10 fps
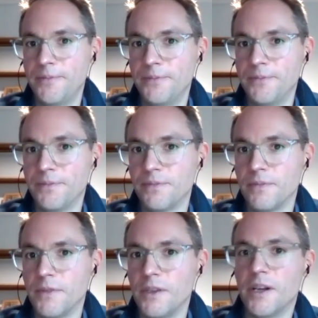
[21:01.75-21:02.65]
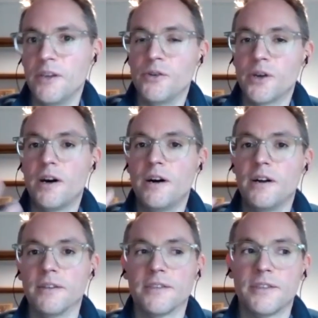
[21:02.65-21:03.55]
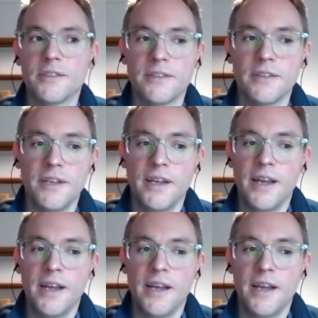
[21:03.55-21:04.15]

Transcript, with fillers: Um, you know, you can't